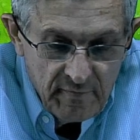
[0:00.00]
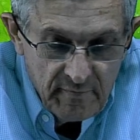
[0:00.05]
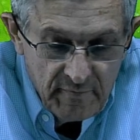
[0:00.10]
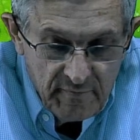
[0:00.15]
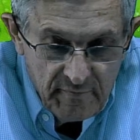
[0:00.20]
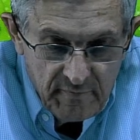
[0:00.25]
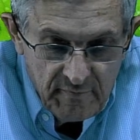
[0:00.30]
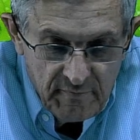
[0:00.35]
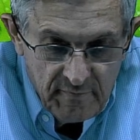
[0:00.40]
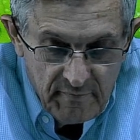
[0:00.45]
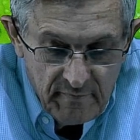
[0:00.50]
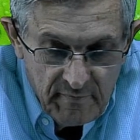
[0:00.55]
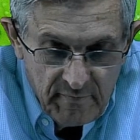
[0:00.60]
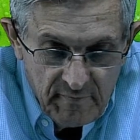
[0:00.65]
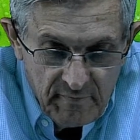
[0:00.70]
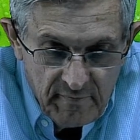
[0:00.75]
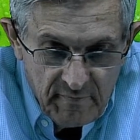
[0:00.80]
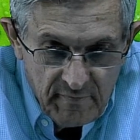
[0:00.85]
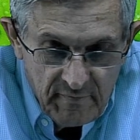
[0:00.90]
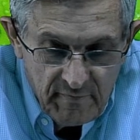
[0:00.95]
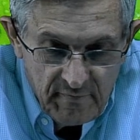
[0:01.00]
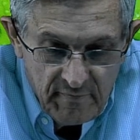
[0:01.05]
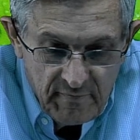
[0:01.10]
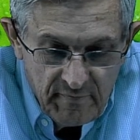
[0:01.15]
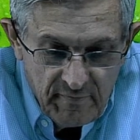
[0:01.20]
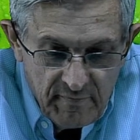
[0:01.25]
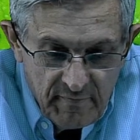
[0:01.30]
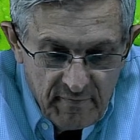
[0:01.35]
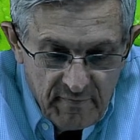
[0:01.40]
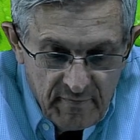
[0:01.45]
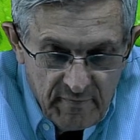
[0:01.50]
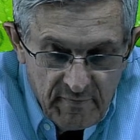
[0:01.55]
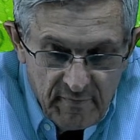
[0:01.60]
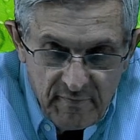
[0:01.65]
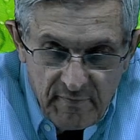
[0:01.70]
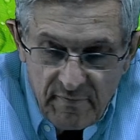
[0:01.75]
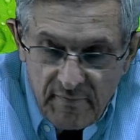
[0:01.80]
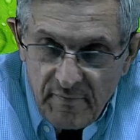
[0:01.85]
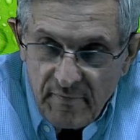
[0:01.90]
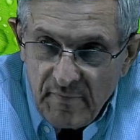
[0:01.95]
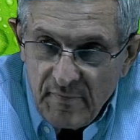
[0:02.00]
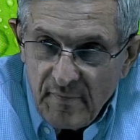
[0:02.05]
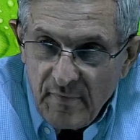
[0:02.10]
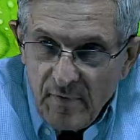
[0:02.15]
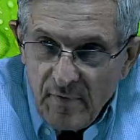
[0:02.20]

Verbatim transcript: Yeah, and I mean,